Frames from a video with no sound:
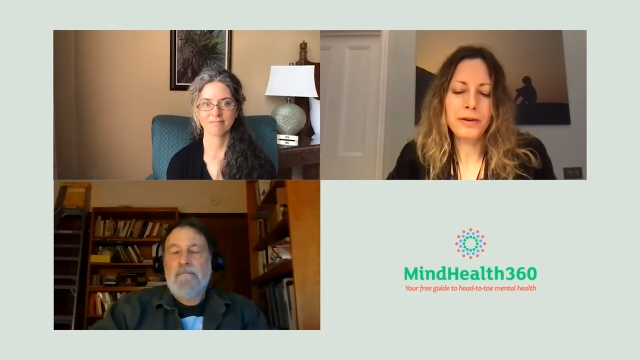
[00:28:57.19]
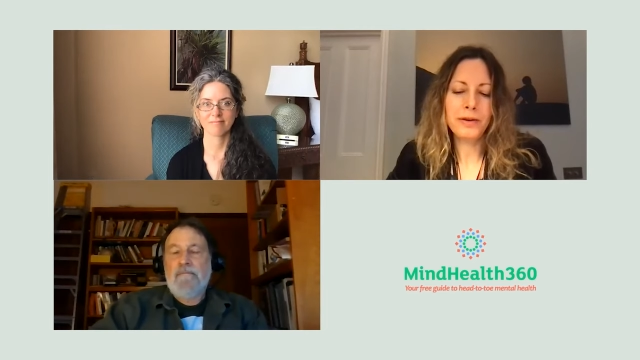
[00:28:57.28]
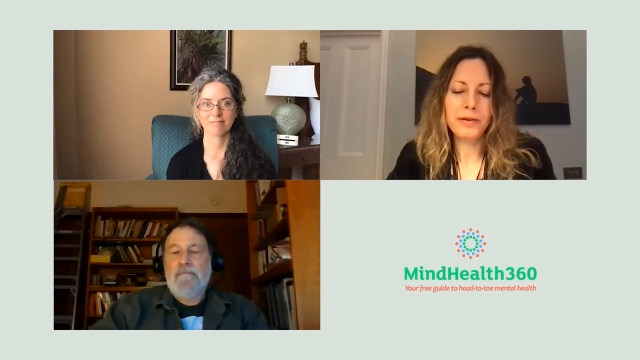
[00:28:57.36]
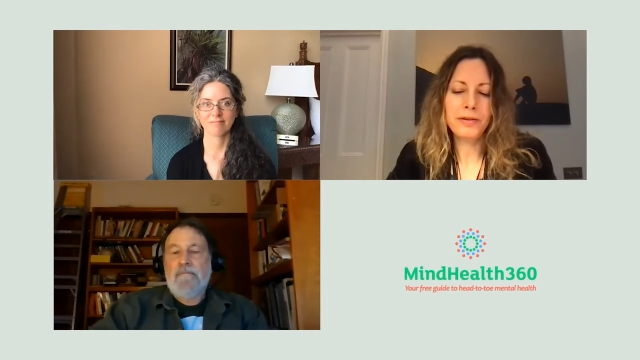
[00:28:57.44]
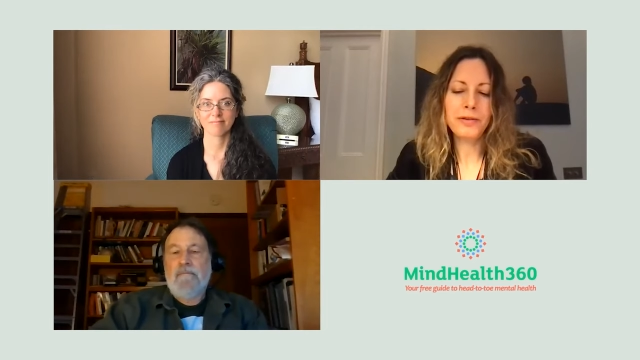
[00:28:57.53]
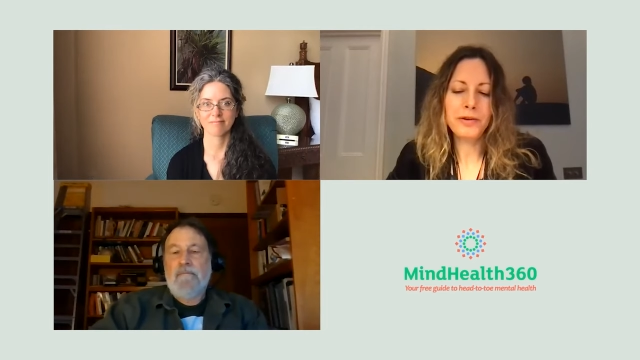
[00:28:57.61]

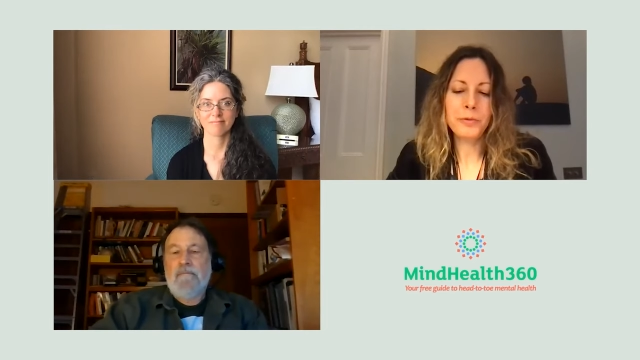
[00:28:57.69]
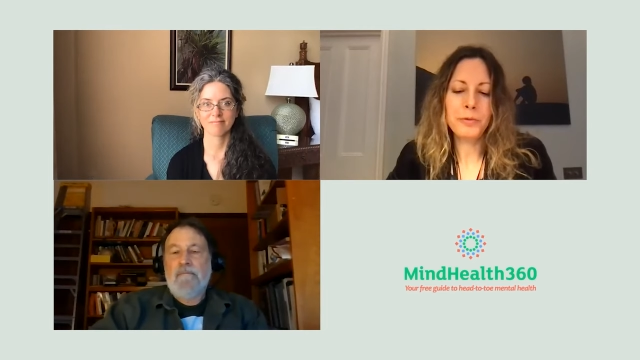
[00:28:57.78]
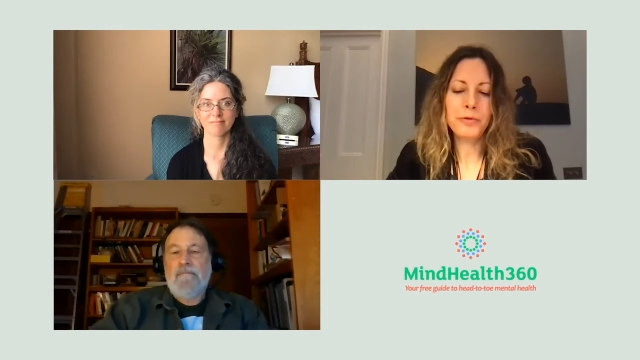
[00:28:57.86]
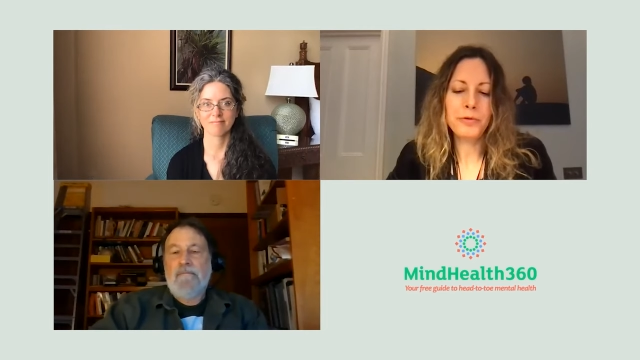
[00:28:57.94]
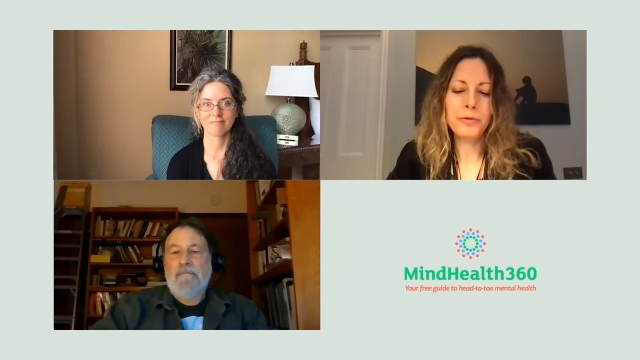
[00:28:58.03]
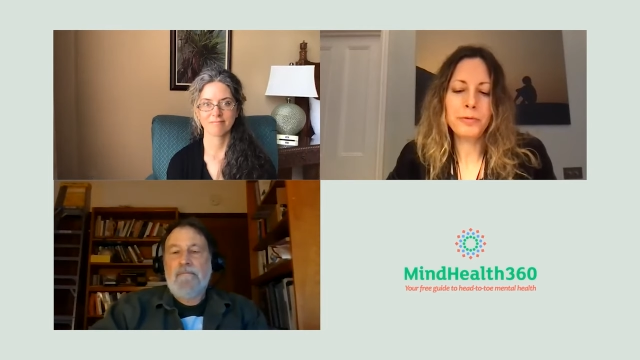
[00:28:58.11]
Speaker 1: uh, she
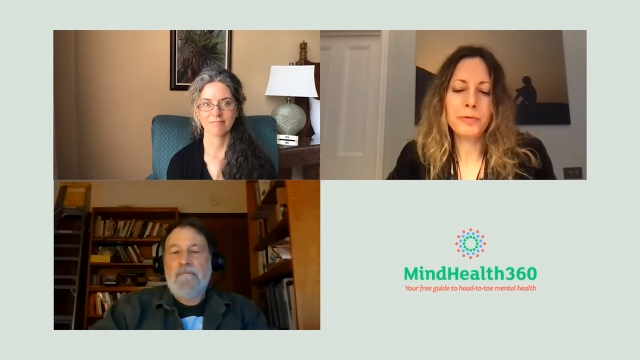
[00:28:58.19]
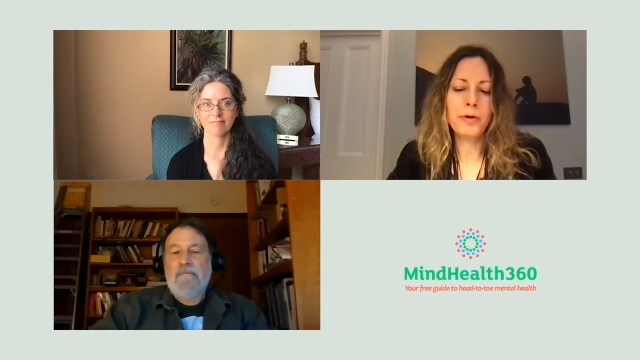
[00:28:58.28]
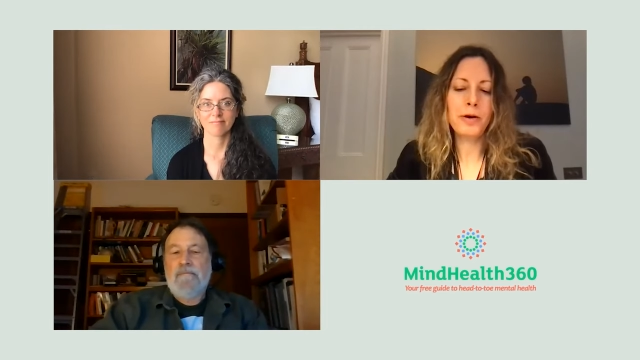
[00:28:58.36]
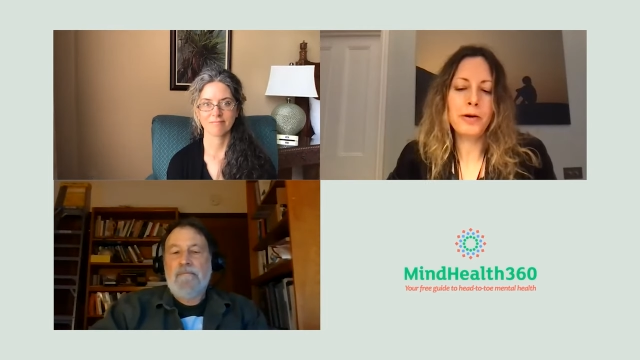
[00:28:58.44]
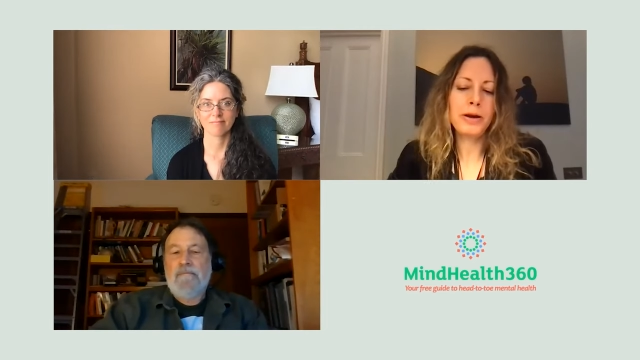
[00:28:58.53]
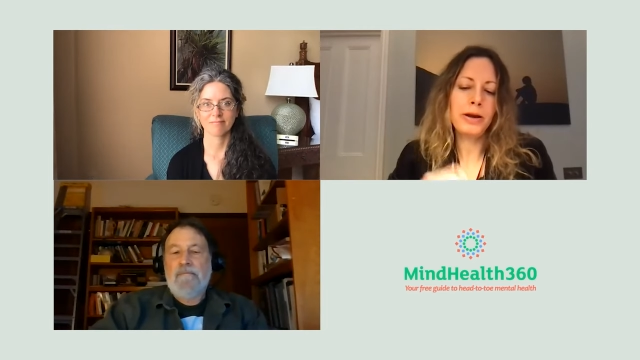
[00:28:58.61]
was
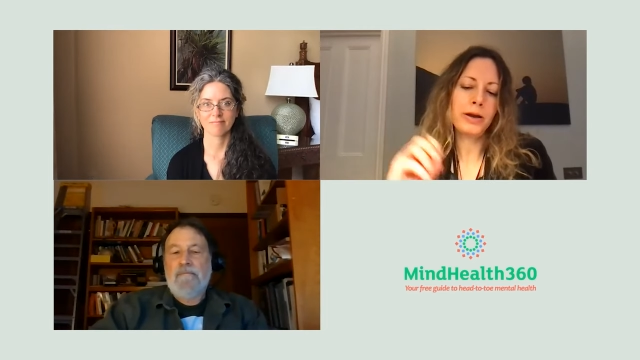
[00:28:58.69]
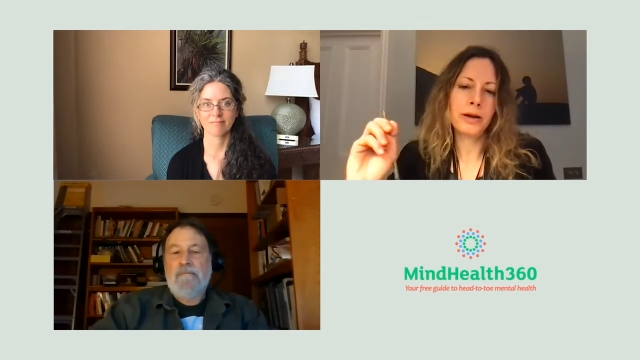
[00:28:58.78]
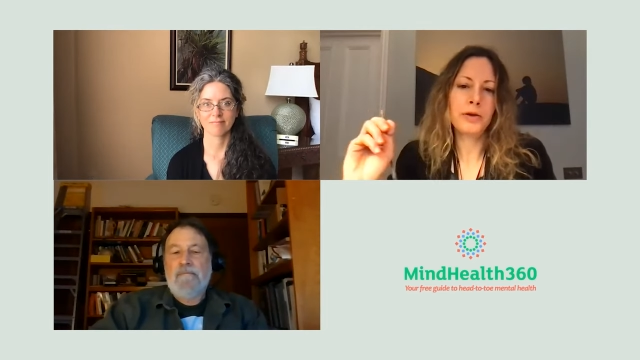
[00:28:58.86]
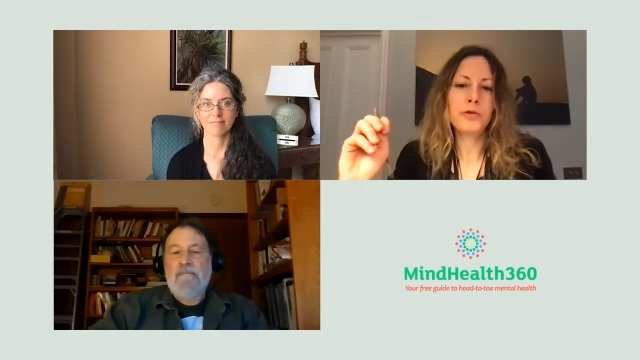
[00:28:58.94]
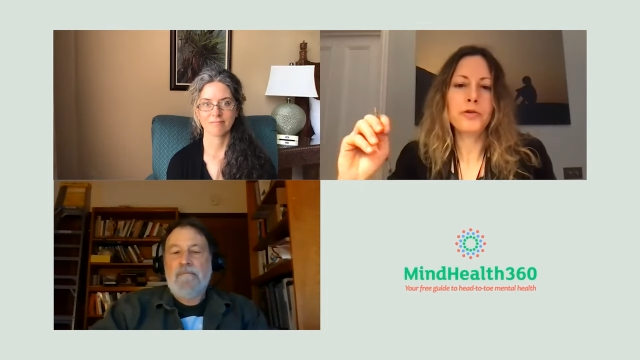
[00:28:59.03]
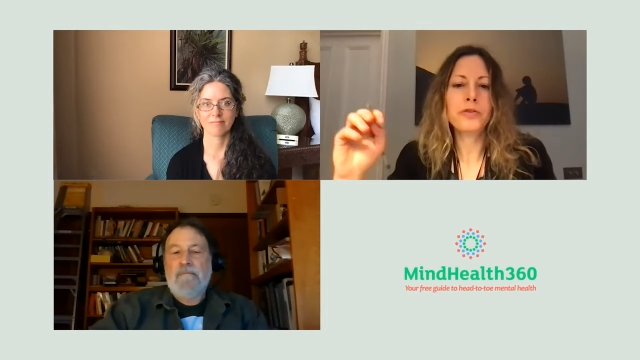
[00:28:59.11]
very
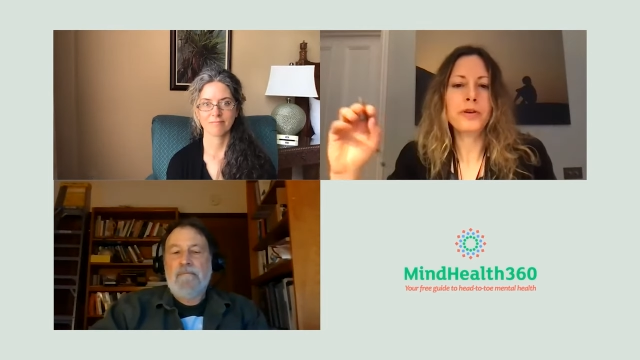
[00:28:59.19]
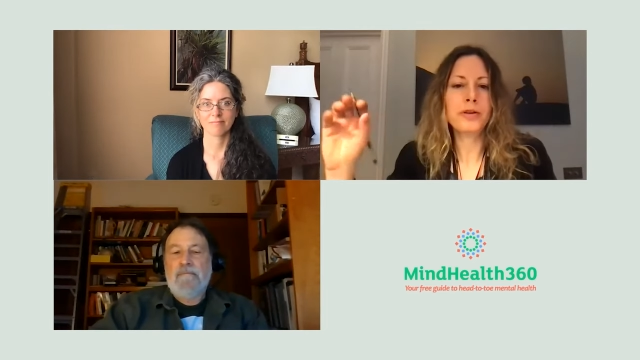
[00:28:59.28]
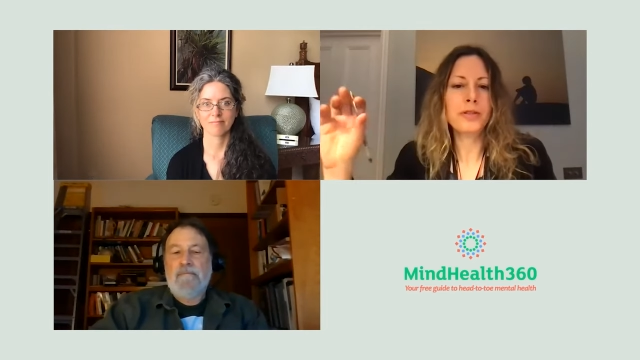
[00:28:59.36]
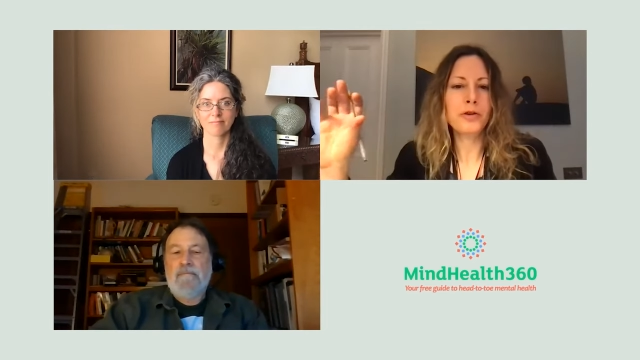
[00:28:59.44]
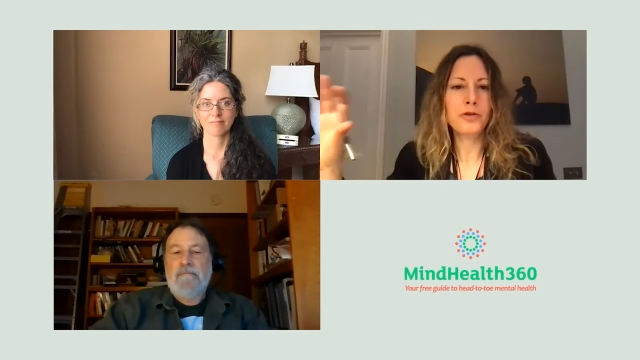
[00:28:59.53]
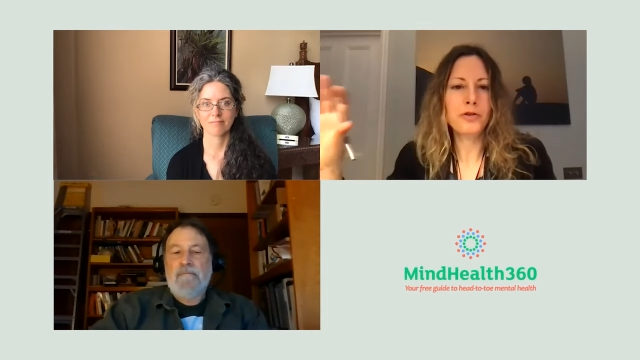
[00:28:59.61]
interested in the